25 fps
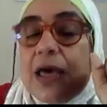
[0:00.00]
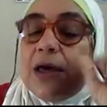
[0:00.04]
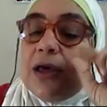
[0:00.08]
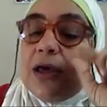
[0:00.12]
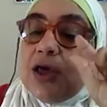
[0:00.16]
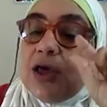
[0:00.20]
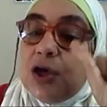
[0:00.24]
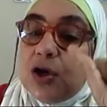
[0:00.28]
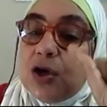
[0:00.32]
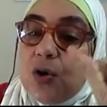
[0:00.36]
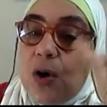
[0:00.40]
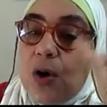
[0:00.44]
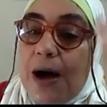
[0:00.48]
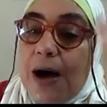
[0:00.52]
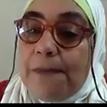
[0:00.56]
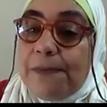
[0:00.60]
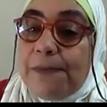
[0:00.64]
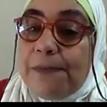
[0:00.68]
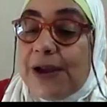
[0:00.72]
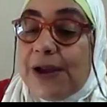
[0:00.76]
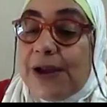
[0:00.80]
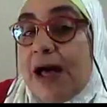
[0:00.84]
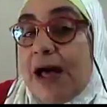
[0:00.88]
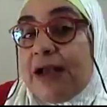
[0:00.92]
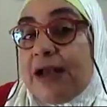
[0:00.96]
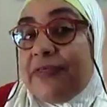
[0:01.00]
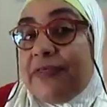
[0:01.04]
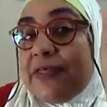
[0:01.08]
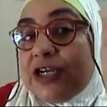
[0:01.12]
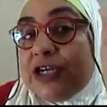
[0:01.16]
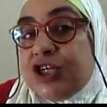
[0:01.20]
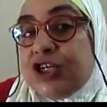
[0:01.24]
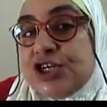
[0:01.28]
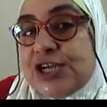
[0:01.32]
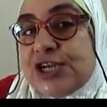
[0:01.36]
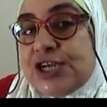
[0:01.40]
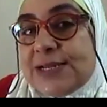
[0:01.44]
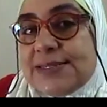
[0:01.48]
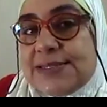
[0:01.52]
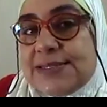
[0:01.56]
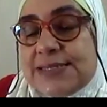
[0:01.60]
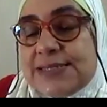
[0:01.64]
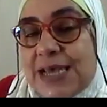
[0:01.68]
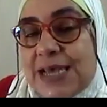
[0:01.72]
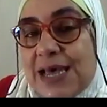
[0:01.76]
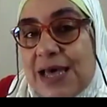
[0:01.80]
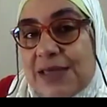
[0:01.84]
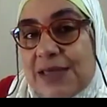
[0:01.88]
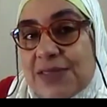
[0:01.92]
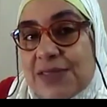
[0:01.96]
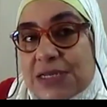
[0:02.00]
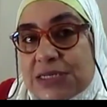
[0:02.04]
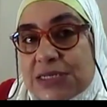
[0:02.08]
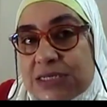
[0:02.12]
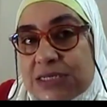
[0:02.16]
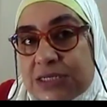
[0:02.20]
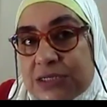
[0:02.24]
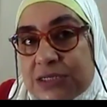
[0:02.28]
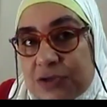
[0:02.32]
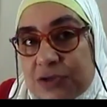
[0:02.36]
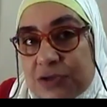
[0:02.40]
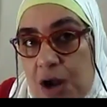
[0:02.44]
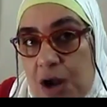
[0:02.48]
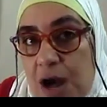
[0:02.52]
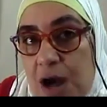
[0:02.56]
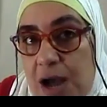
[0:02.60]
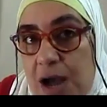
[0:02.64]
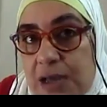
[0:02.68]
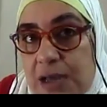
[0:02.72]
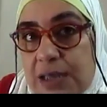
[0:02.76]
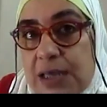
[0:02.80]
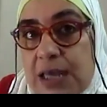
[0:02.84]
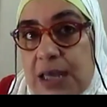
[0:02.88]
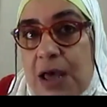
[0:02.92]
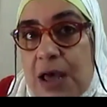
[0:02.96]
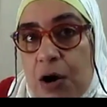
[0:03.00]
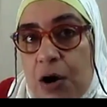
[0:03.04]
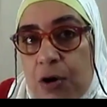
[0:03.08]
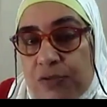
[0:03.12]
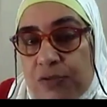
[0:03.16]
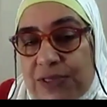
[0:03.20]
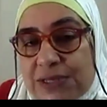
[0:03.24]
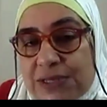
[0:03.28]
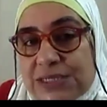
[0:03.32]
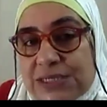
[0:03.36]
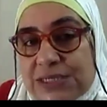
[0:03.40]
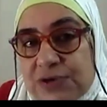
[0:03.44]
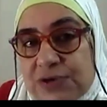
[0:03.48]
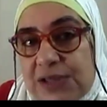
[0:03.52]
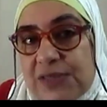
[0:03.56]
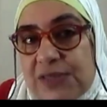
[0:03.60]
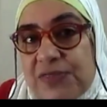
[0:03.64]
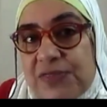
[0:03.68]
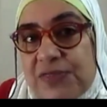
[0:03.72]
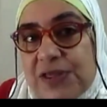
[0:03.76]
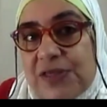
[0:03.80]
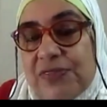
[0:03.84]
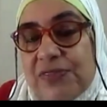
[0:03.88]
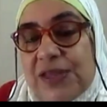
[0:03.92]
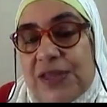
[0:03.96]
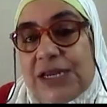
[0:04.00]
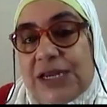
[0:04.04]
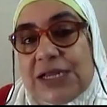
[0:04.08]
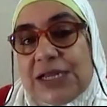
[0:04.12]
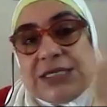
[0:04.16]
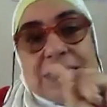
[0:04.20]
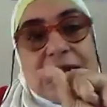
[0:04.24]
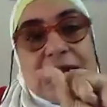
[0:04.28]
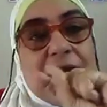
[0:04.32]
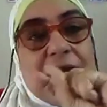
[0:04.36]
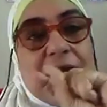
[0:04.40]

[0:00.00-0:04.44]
You apply the shidda, the strong or the strength in the letter,